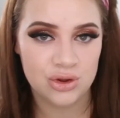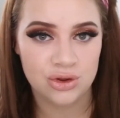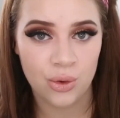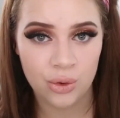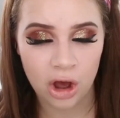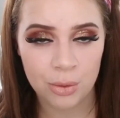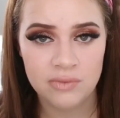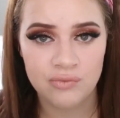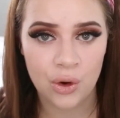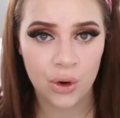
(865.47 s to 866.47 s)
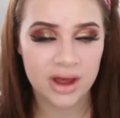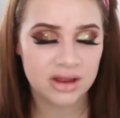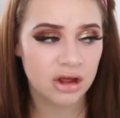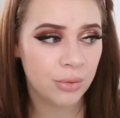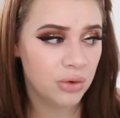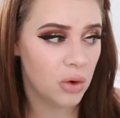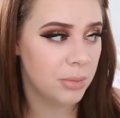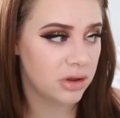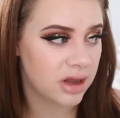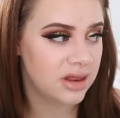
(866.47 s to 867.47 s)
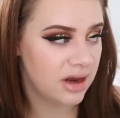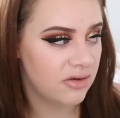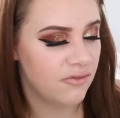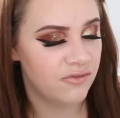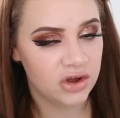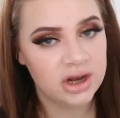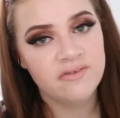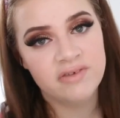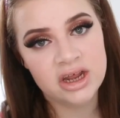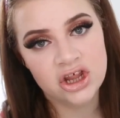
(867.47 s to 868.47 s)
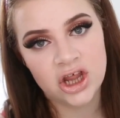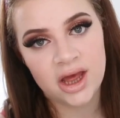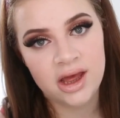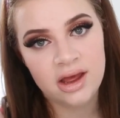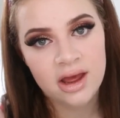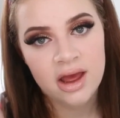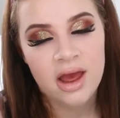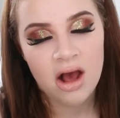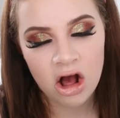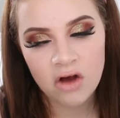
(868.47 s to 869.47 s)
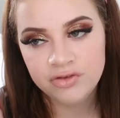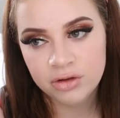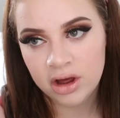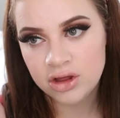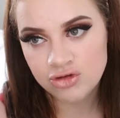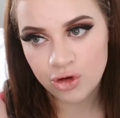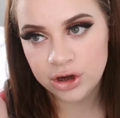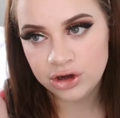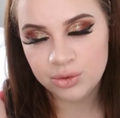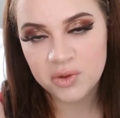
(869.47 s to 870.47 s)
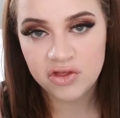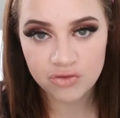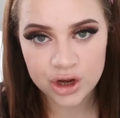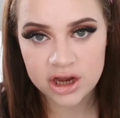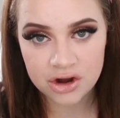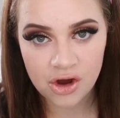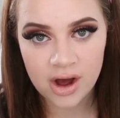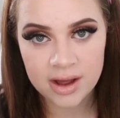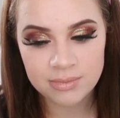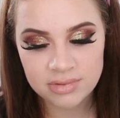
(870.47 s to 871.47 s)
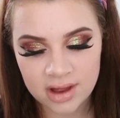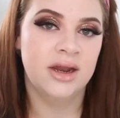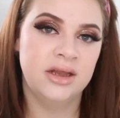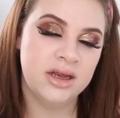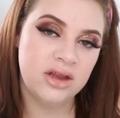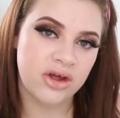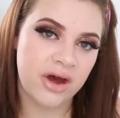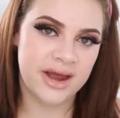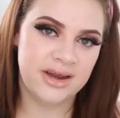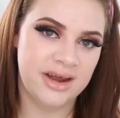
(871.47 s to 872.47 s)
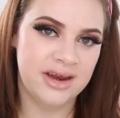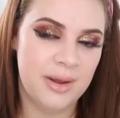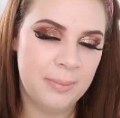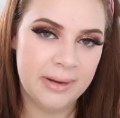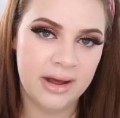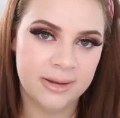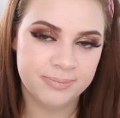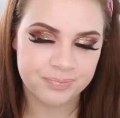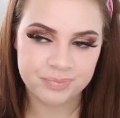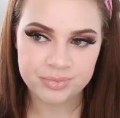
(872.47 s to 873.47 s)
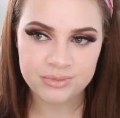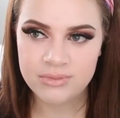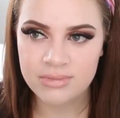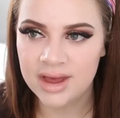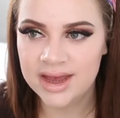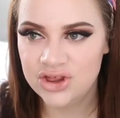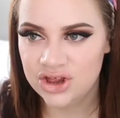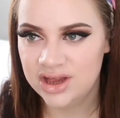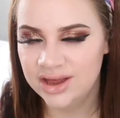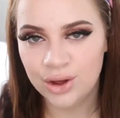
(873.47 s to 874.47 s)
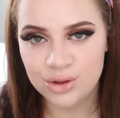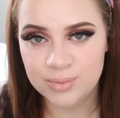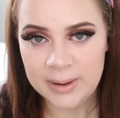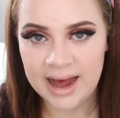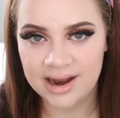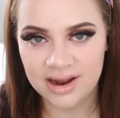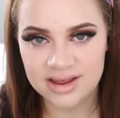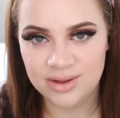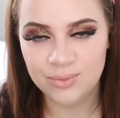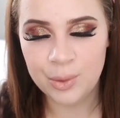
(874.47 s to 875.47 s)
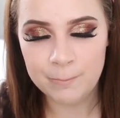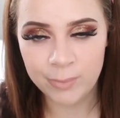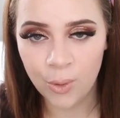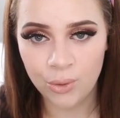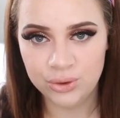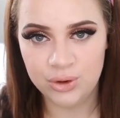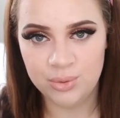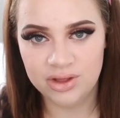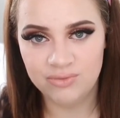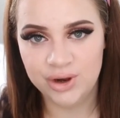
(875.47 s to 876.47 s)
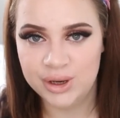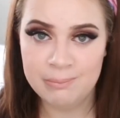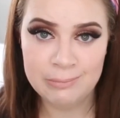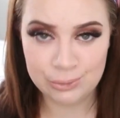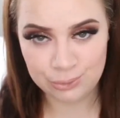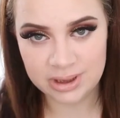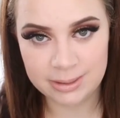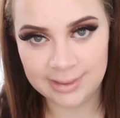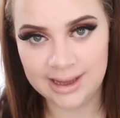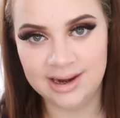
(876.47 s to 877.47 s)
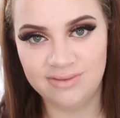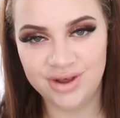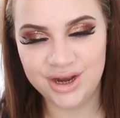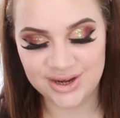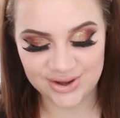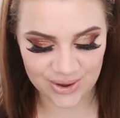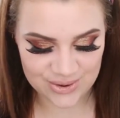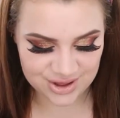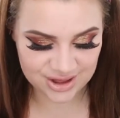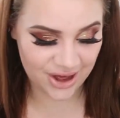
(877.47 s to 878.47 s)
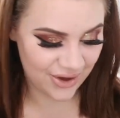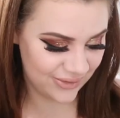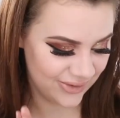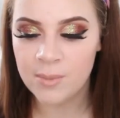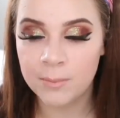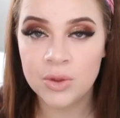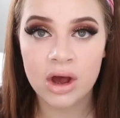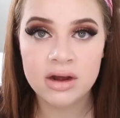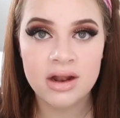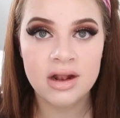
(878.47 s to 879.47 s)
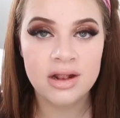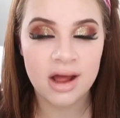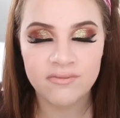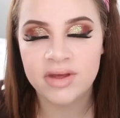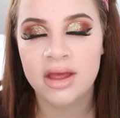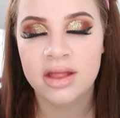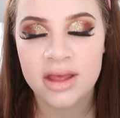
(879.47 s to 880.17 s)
was just going wrong. It's so annoying because I did fully finish it after like trying to do it 3 times, and I did start editing it, but it just didn't go to plan, and I didn't want to bore you with a really moody me in a video. So I'm kind of loving